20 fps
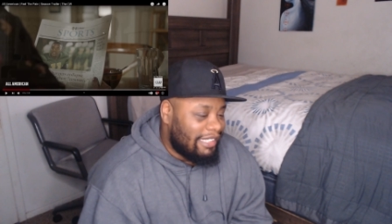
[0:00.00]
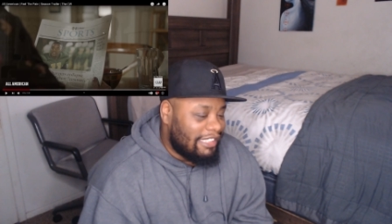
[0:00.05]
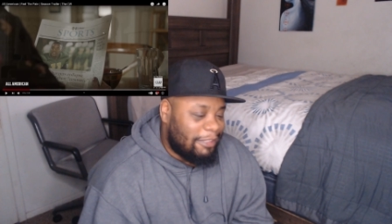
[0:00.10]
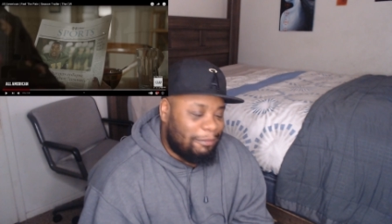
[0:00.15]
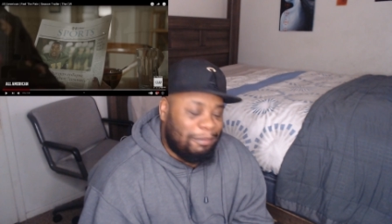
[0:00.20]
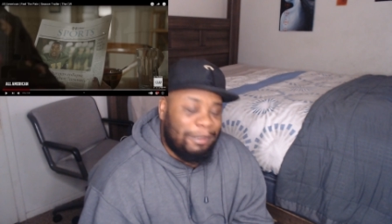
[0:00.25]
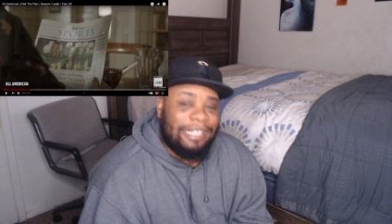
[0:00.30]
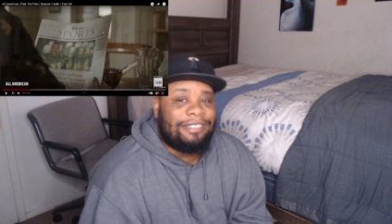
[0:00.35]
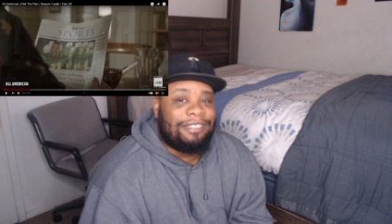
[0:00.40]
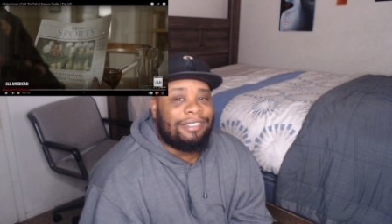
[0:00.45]

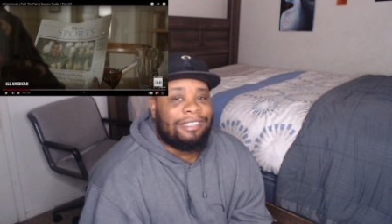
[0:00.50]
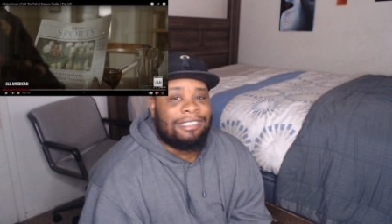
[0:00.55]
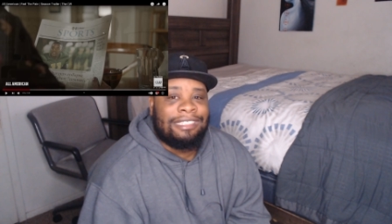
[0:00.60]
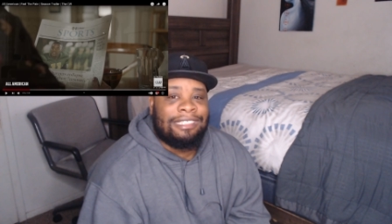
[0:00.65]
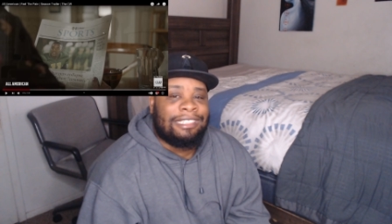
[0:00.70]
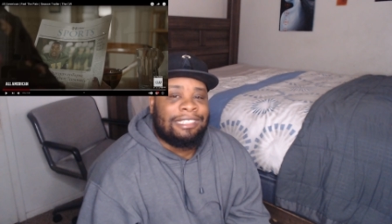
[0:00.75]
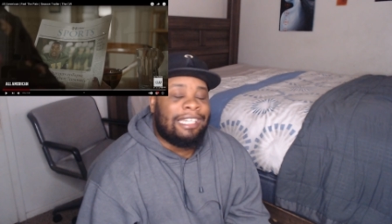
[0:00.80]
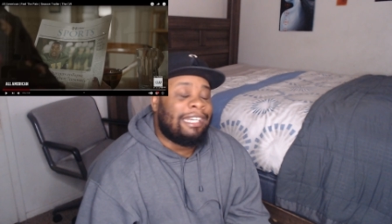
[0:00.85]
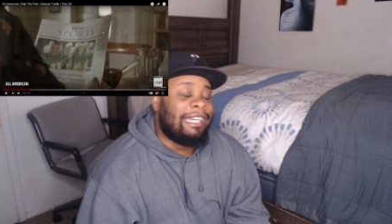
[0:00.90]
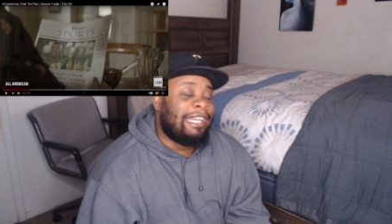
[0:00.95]
Spencer
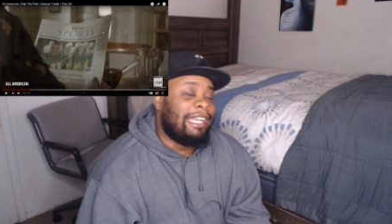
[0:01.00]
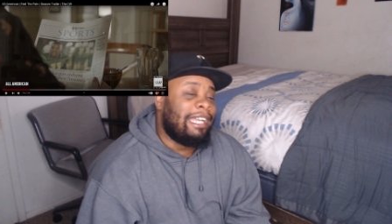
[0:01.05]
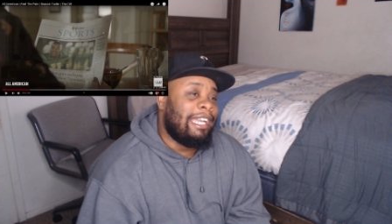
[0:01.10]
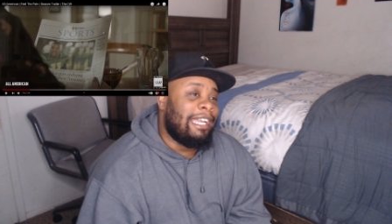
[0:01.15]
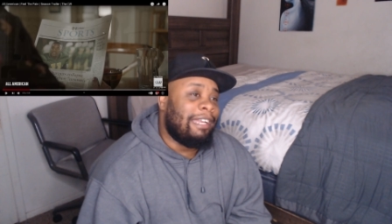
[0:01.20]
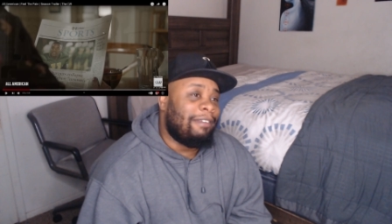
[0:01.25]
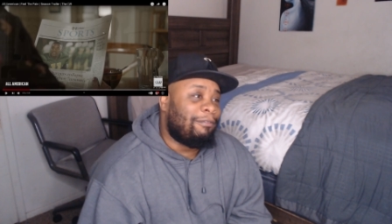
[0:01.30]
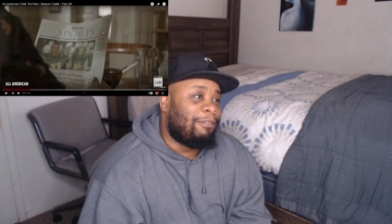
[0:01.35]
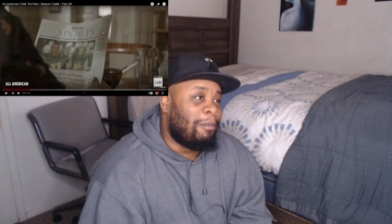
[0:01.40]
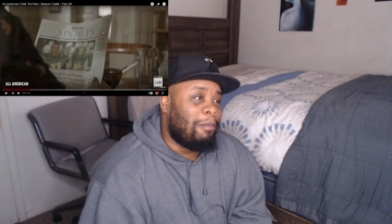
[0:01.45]
just getting a
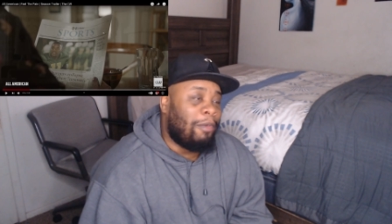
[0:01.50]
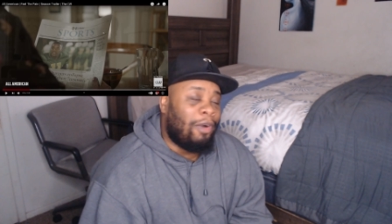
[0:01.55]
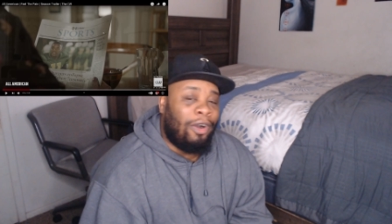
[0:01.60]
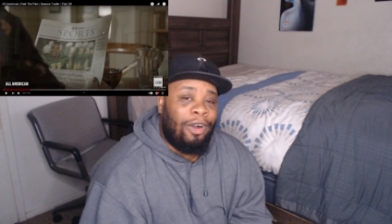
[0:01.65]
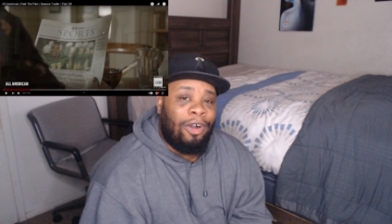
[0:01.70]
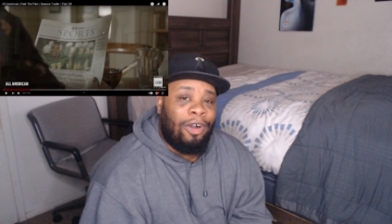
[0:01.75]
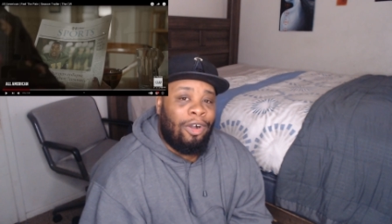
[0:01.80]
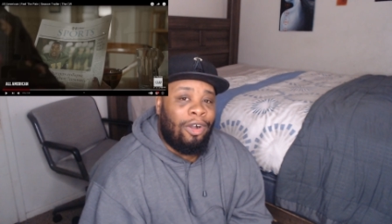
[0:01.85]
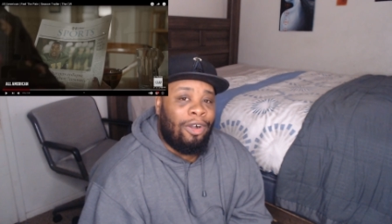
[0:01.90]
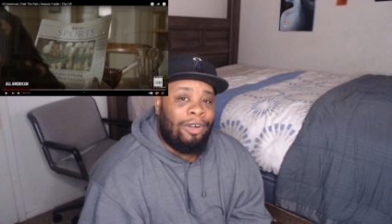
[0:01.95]
hit from
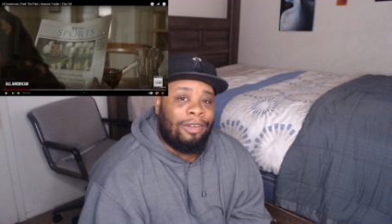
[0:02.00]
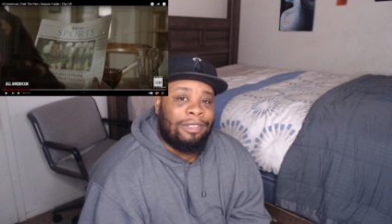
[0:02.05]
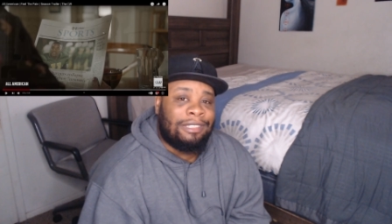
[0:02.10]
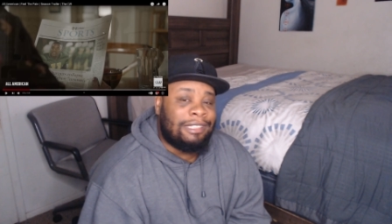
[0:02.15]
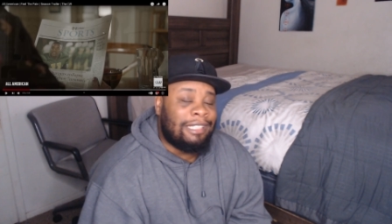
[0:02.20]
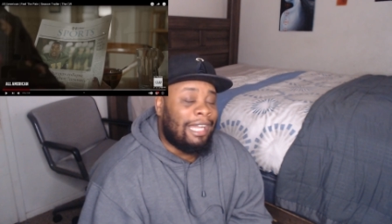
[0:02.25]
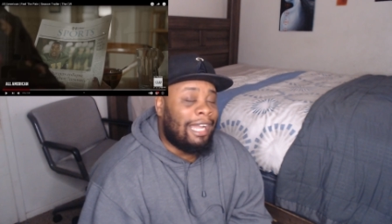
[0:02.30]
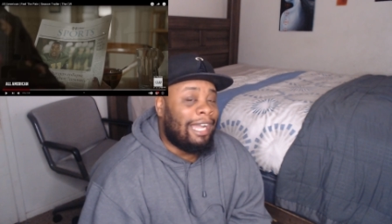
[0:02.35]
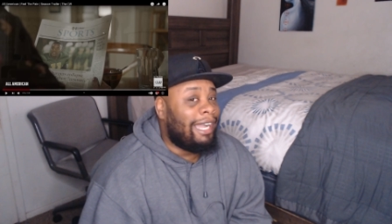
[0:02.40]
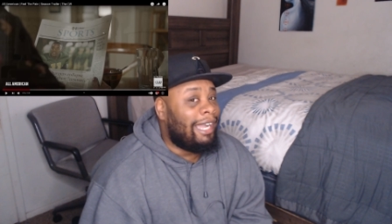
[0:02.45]
all
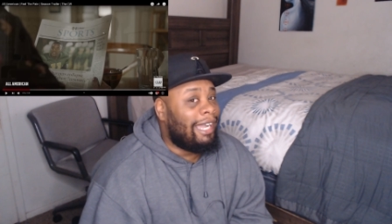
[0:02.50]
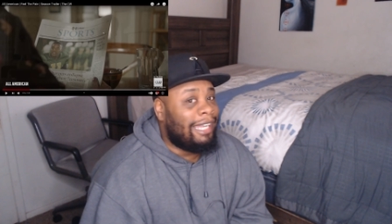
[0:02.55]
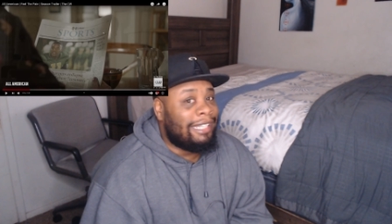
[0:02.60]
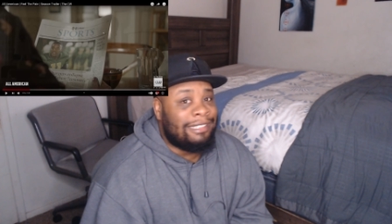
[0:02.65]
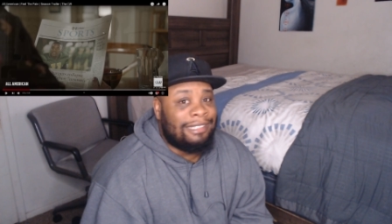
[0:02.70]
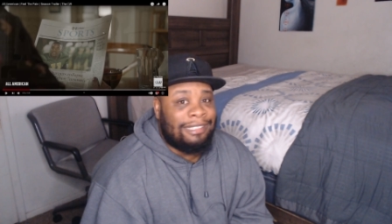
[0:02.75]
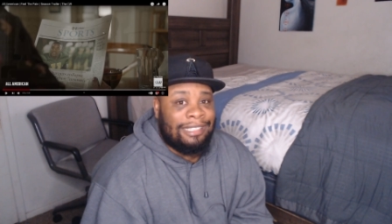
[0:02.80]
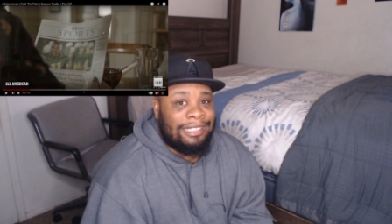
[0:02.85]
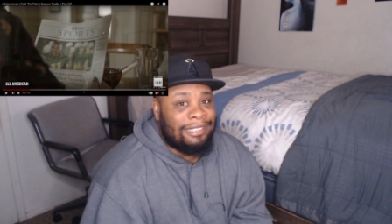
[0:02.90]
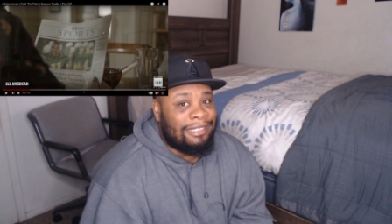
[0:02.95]

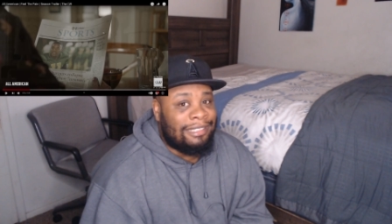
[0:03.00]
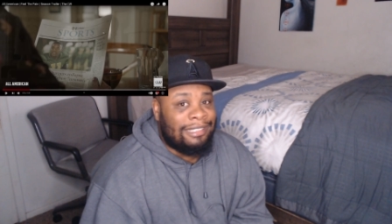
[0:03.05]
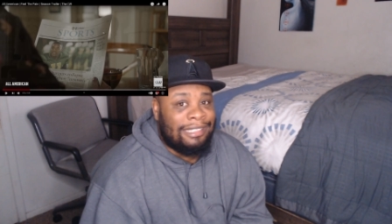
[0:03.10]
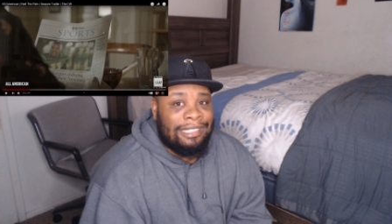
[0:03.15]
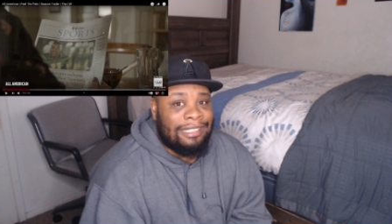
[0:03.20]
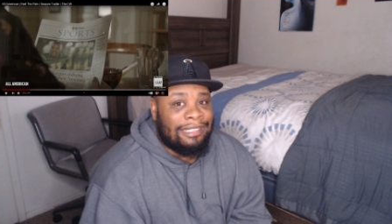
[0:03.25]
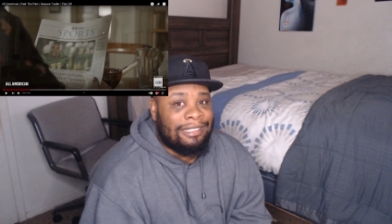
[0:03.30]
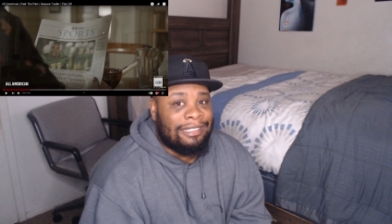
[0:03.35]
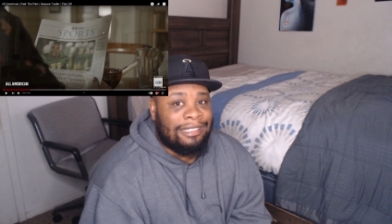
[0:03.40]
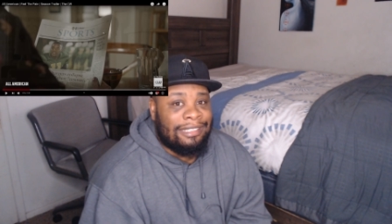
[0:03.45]
sides this
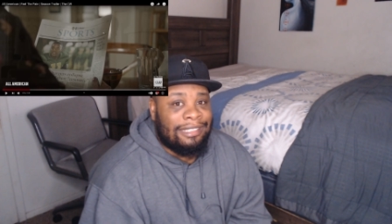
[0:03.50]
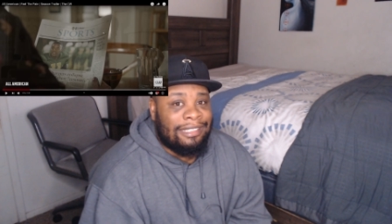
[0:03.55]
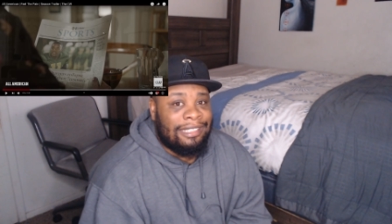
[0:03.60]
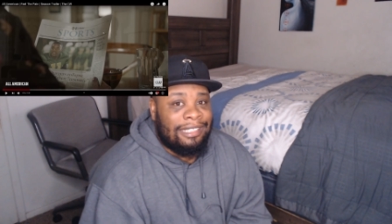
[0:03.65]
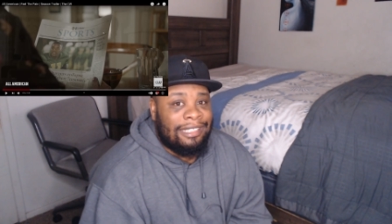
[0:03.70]
season.